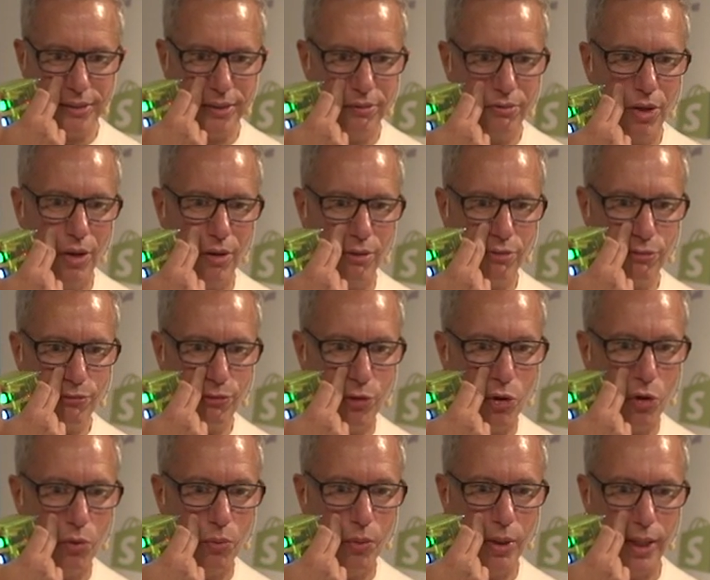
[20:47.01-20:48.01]
you've got
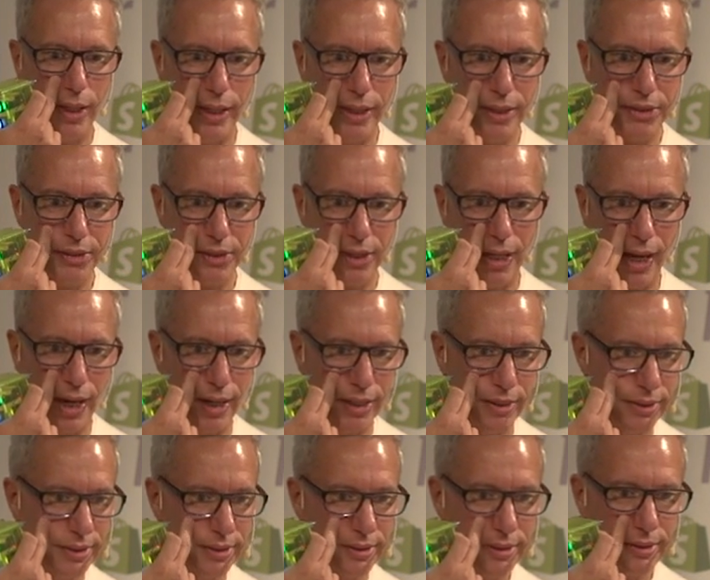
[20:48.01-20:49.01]
4 weeks,
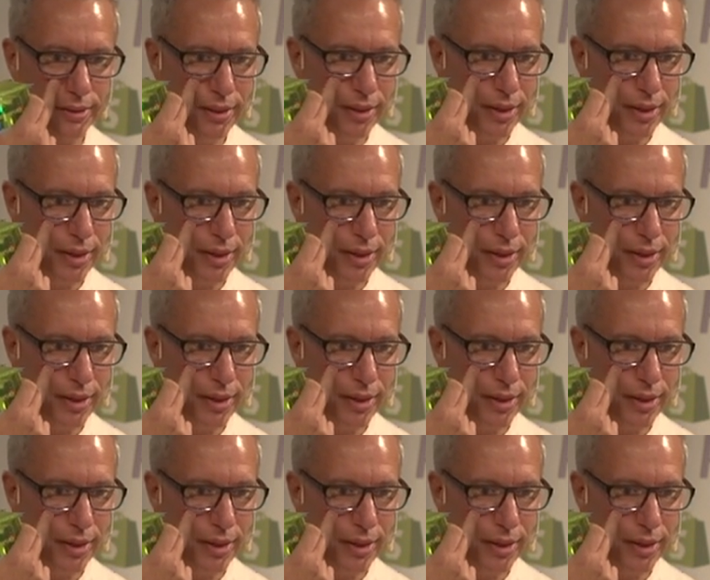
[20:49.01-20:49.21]
and